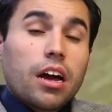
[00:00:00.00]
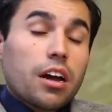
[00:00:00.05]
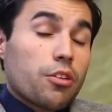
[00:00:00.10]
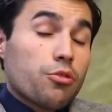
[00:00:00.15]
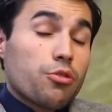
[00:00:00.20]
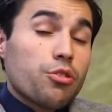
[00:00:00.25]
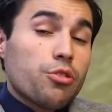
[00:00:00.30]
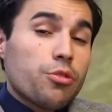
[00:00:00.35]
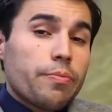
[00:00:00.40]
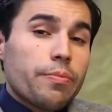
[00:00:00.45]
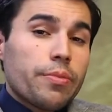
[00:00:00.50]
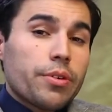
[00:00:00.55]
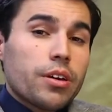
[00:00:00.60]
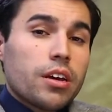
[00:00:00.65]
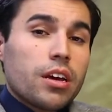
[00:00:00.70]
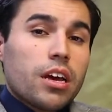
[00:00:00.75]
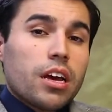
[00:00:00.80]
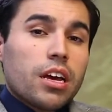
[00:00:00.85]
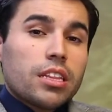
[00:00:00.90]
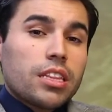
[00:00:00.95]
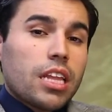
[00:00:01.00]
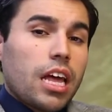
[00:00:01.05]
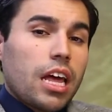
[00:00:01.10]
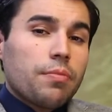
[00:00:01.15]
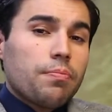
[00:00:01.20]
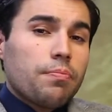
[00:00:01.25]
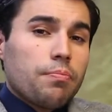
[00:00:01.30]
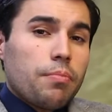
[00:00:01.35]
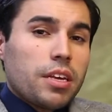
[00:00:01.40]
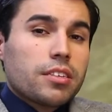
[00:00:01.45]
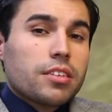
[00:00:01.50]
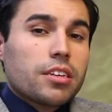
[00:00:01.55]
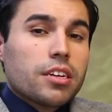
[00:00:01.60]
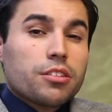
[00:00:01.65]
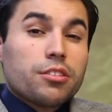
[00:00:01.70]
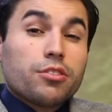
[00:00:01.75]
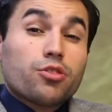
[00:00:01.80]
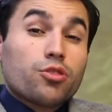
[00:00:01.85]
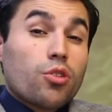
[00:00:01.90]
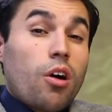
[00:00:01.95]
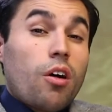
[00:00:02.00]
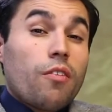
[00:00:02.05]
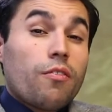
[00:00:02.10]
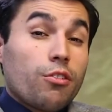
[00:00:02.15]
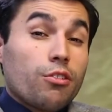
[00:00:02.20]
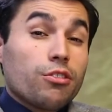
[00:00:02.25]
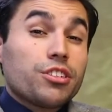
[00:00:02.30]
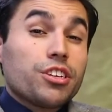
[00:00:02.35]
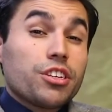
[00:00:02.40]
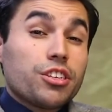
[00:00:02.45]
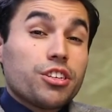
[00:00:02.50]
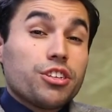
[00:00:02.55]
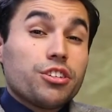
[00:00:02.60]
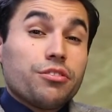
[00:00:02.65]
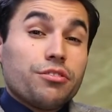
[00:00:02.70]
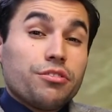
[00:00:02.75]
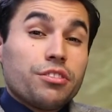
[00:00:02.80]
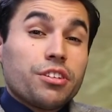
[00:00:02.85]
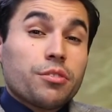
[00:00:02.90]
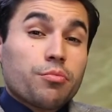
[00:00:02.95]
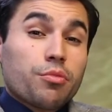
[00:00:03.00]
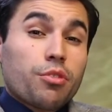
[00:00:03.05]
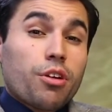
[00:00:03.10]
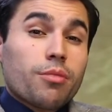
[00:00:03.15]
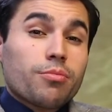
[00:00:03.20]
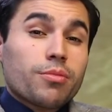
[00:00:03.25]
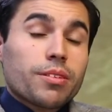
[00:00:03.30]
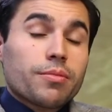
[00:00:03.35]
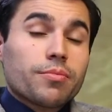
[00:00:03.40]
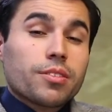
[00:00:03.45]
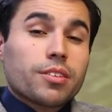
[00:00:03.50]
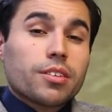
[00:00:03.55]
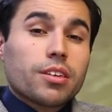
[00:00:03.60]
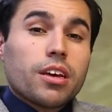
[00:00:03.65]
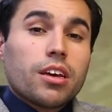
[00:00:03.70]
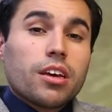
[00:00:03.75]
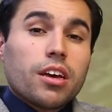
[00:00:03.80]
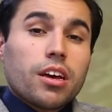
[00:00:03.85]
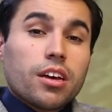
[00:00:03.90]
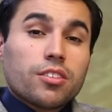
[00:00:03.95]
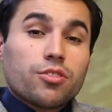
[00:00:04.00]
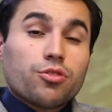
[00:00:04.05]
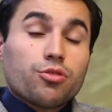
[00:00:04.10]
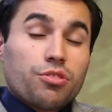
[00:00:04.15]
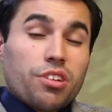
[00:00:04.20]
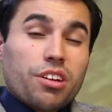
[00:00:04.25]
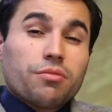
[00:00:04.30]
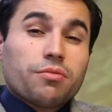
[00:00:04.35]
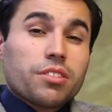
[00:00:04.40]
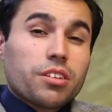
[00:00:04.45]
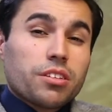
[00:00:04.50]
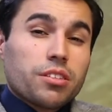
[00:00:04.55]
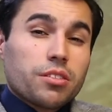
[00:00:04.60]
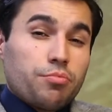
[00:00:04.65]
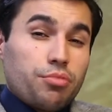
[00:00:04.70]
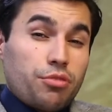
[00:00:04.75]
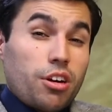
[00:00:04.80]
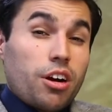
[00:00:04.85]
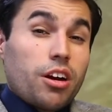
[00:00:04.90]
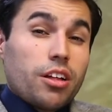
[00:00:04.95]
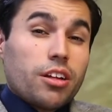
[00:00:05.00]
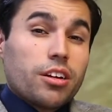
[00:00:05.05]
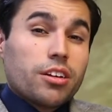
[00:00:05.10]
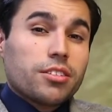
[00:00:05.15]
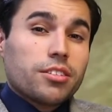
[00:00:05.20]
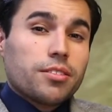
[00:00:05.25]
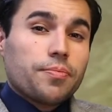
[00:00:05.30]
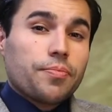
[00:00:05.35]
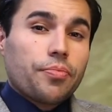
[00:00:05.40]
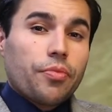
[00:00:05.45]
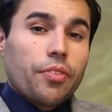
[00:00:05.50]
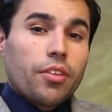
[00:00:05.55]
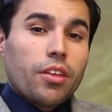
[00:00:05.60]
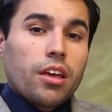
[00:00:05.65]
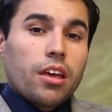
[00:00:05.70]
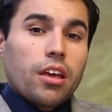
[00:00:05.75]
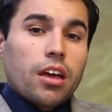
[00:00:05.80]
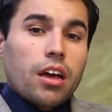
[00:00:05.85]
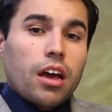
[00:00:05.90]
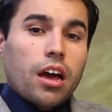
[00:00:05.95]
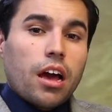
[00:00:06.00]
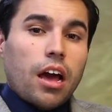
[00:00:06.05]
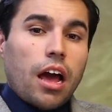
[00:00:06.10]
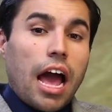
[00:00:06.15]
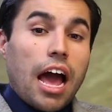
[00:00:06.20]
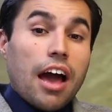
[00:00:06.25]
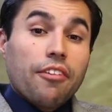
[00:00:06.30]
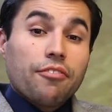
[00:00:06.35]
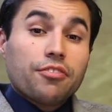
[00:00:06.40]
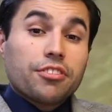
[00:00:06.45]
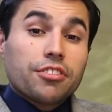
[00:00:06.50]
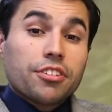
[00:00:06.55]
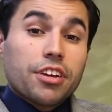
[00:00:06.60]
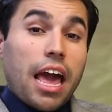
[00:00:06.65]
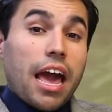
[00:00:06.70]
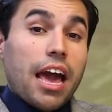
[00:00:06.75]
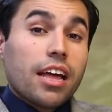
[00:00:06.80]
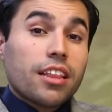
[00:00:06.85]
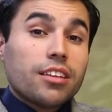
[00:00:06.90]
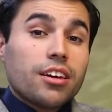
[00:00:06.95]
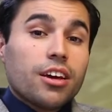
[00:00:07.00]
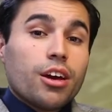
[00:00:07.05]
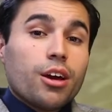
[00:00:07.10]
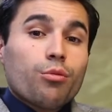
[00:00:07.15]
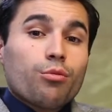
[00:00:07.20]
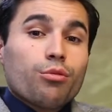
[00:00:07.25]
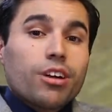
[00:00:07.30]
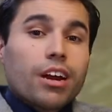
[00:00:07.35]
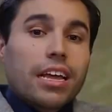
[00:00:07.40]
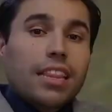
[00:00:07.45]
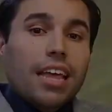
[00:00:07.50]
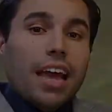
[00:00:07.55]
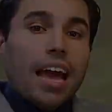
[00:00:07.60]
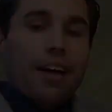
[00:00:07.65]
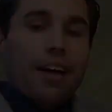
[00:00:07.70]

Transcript: group that basically solve all the engineering problems surrounding the product. After that, we're going to